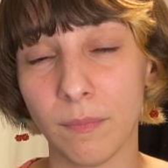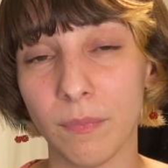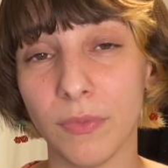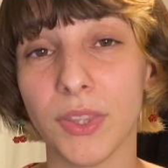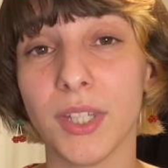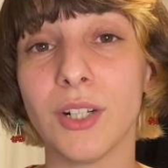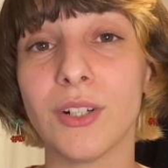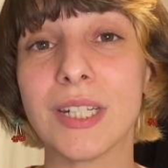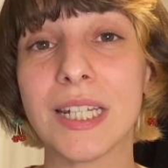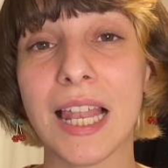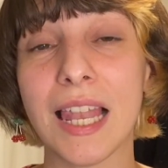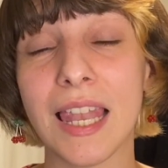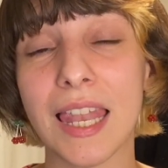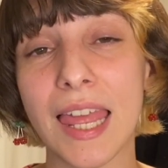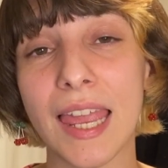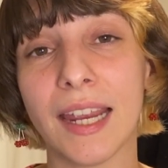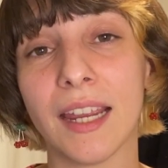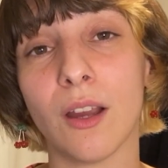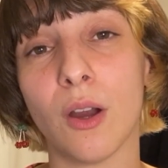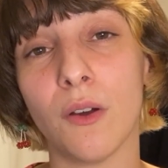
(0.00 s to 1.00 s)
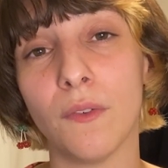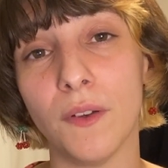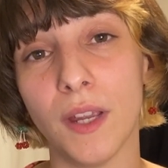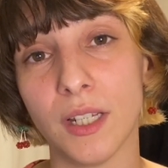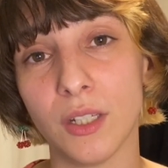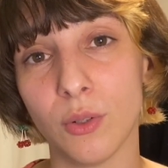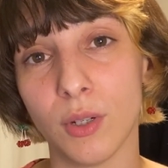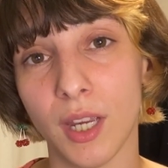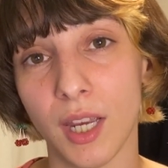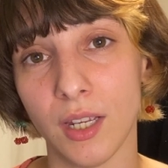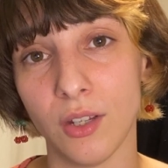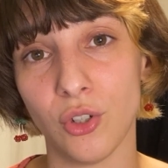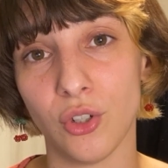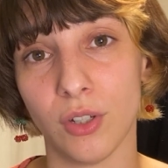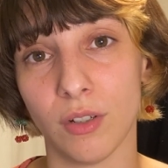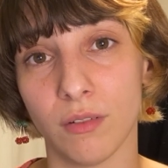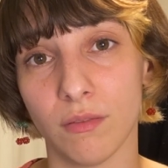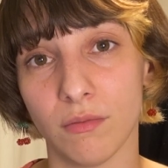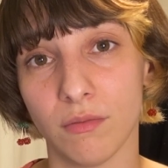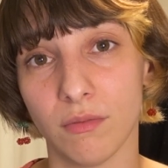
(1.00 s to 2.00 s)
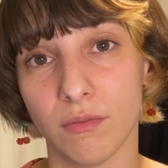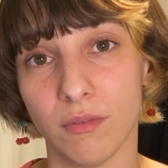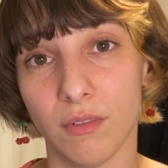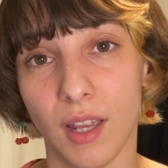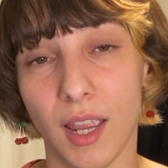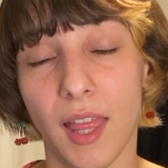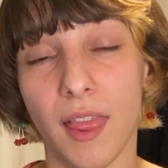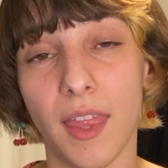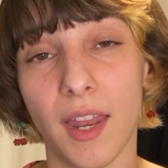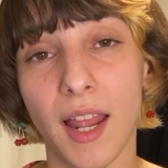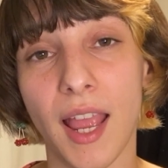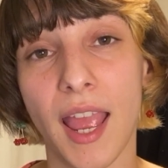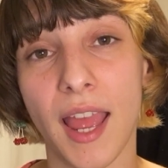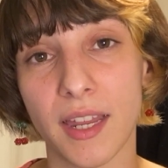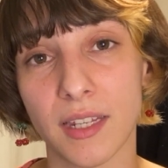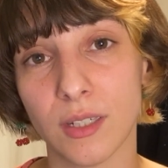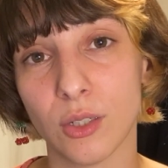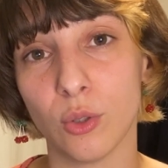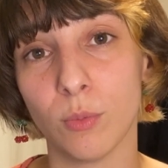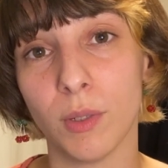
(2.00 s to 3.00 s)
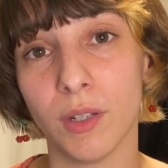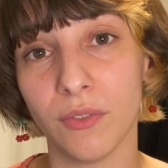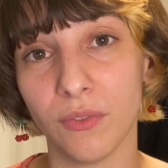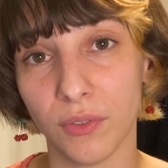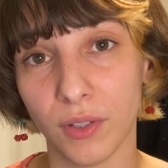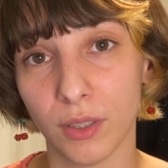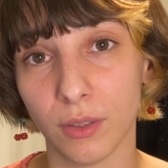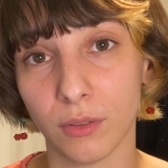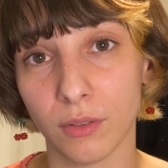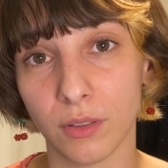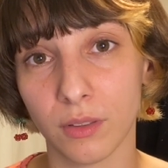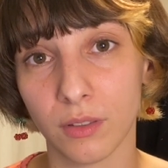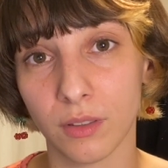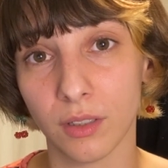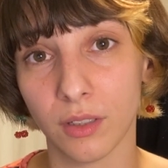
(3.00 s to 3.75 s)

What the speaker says: There's a lack of education, and that has to be filled.